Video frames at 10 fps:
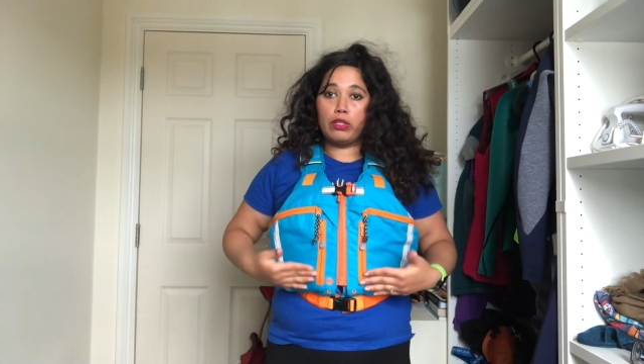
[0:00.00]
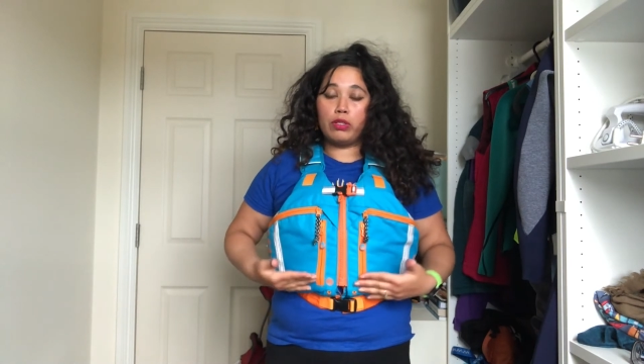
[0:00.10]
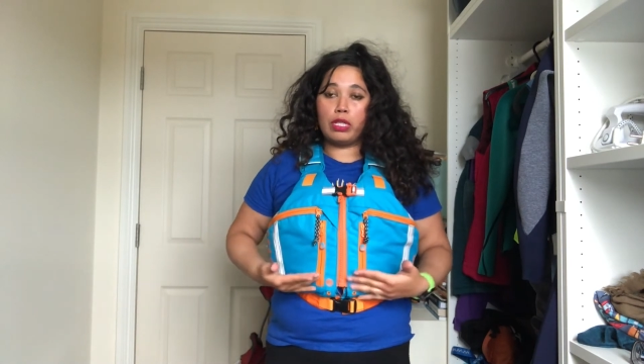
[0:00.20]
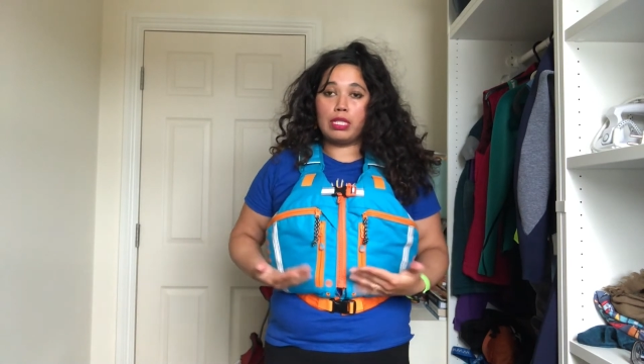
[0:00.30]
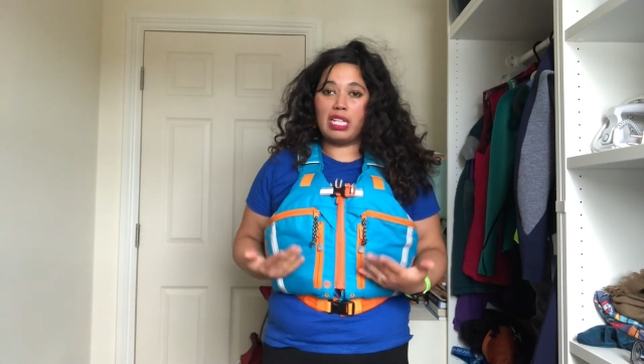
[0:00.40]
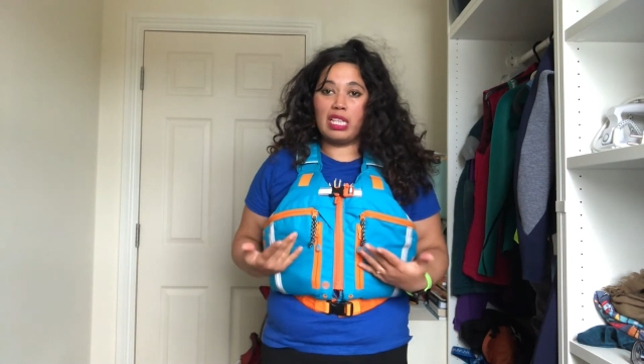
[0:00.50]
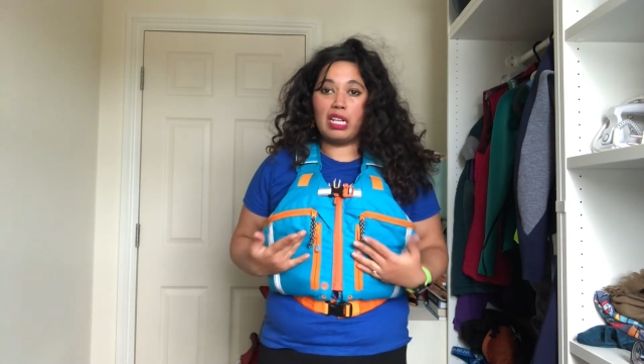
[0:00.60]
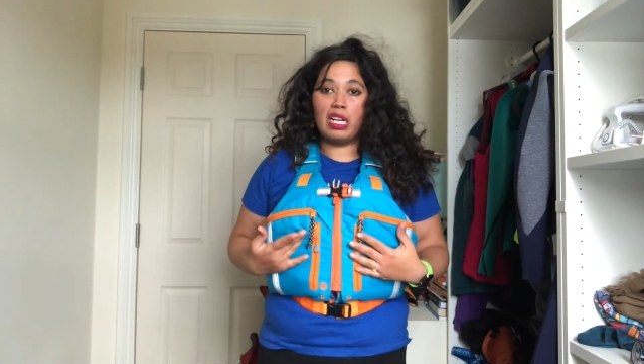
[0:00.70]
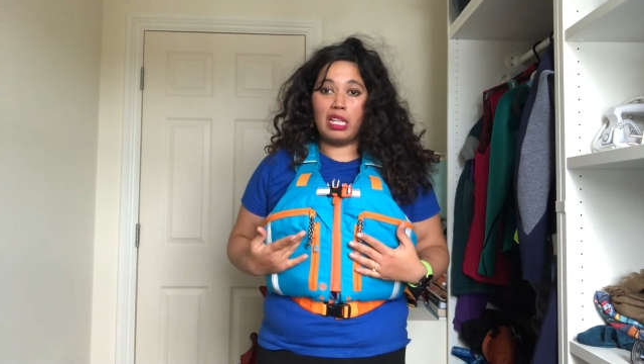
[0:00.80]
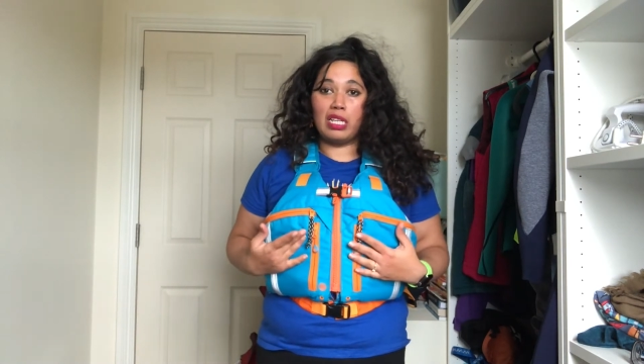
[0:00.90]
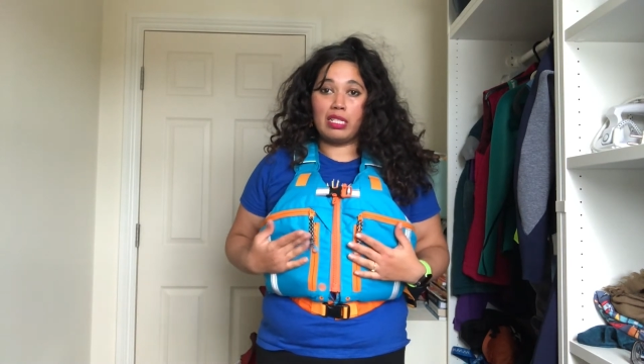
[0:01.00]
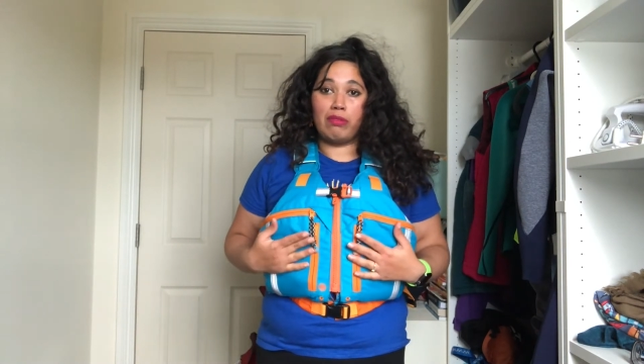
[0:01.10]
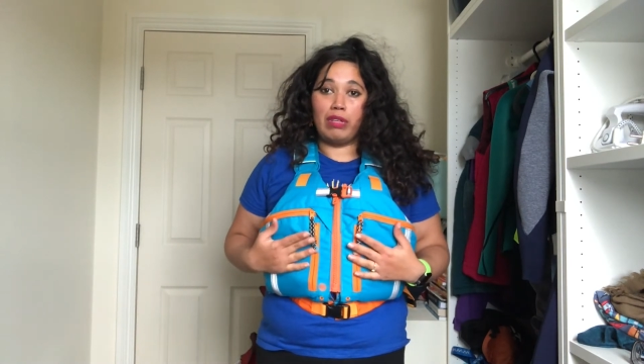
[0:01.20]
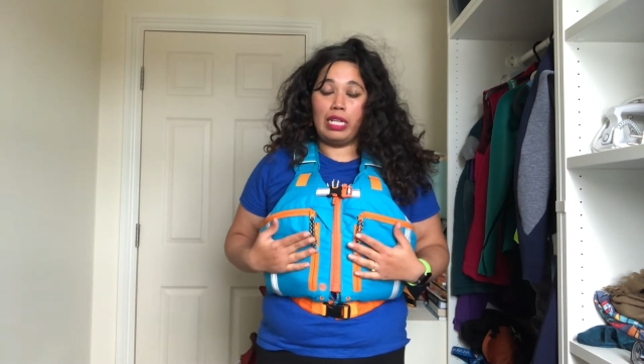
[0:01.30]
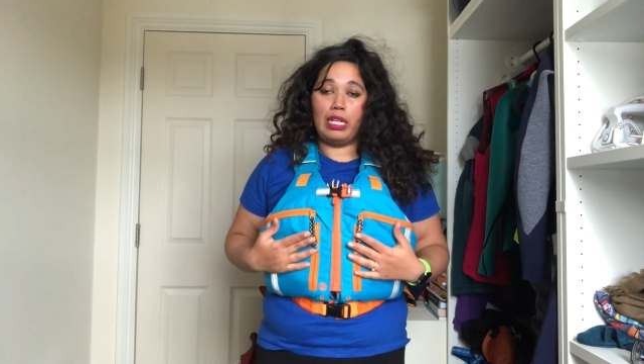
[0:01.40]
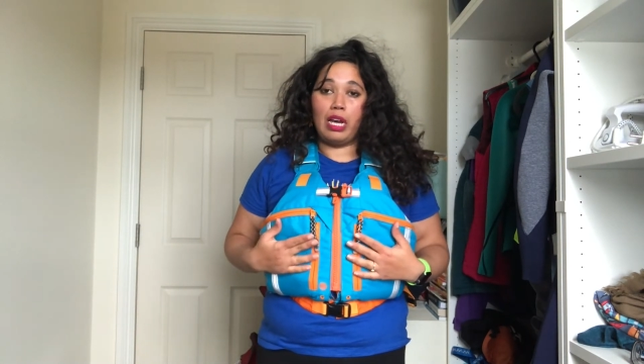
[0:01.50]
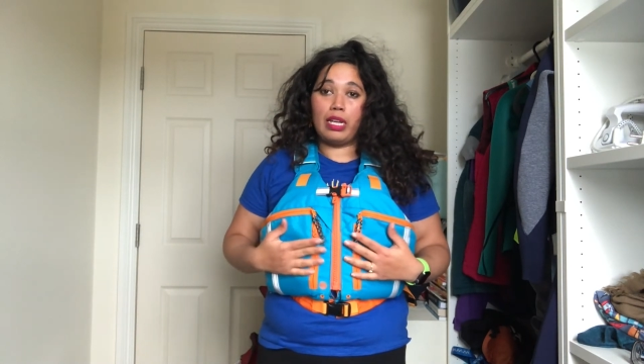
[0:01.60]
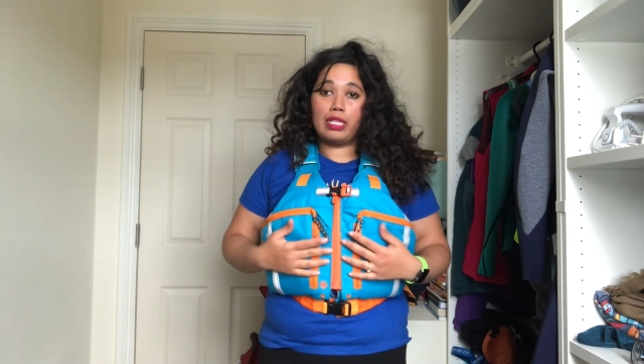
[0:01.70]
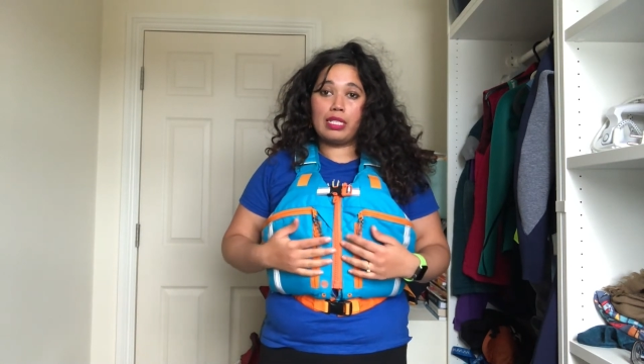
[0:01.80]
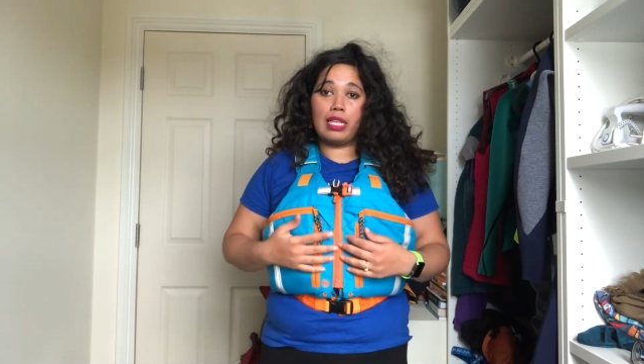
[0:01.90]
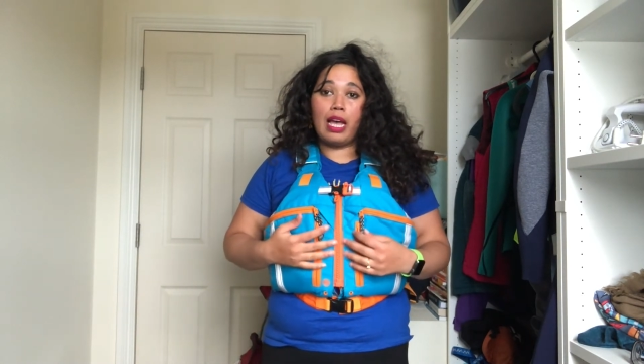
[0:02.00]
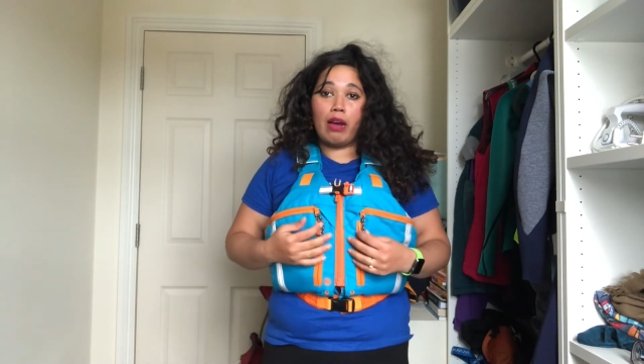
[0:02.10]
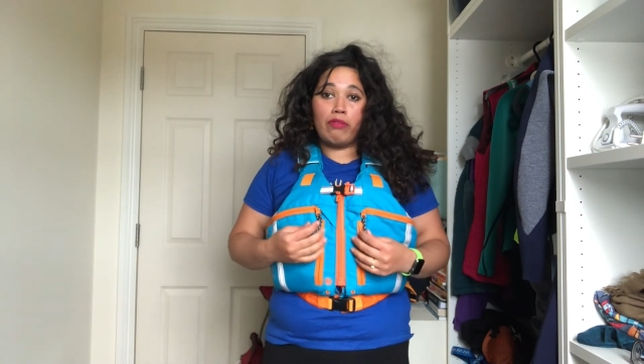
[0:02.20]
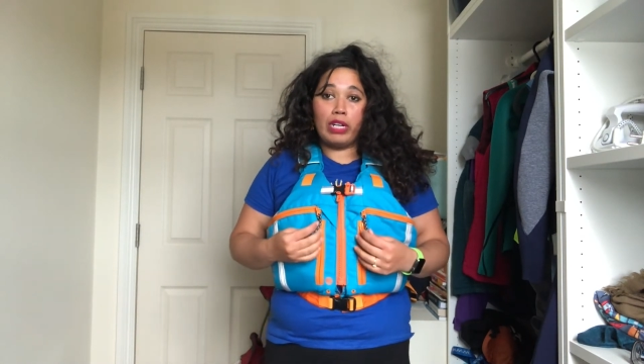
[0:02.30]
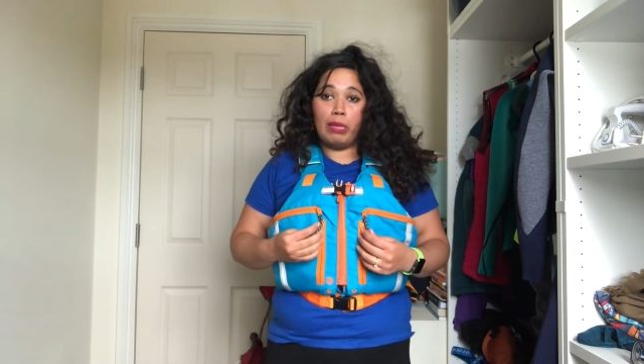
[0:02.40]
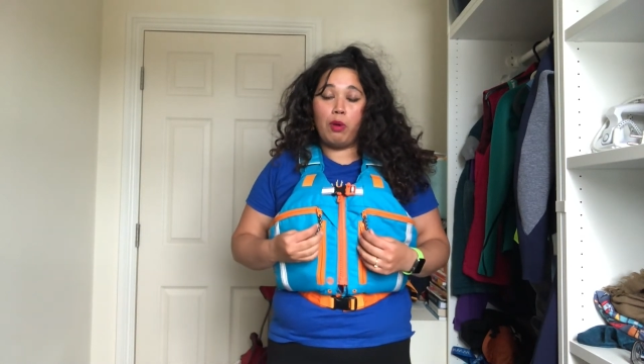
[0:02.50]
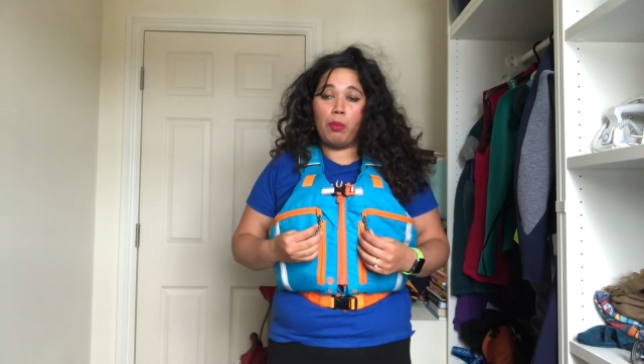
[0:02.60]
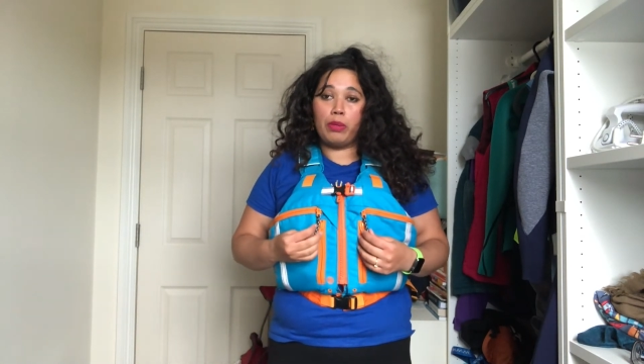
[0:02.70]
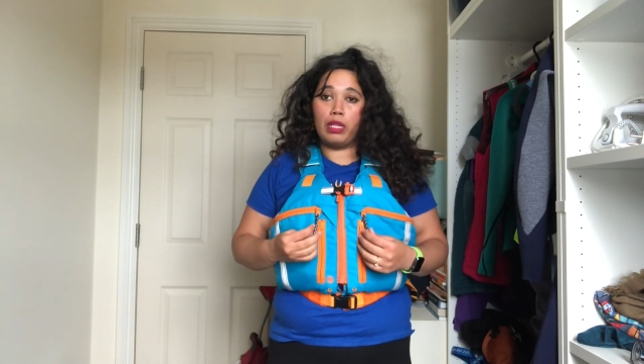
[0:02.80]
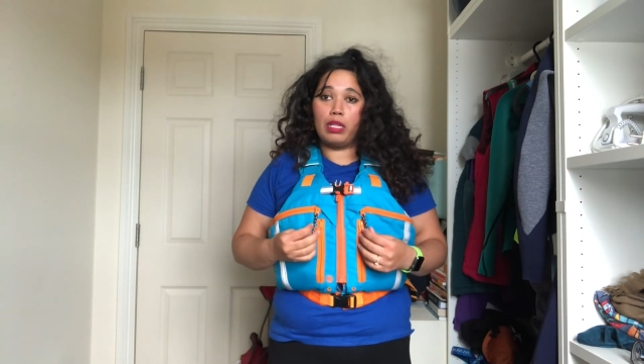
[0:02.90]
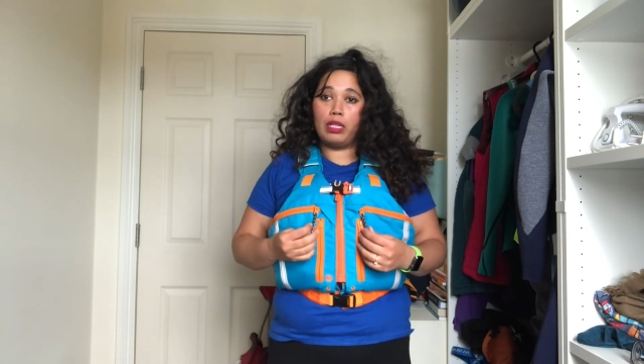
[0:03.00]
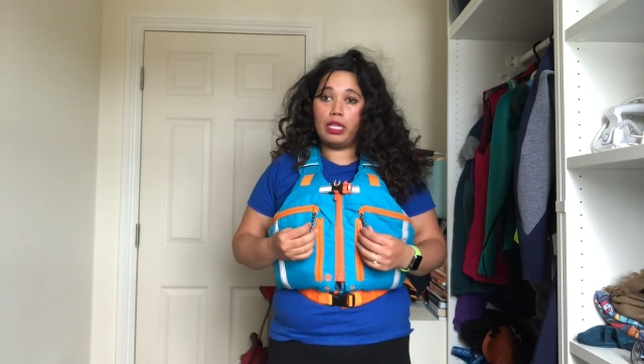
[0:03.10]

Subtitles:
You can see the colours are really nice. They are really popular.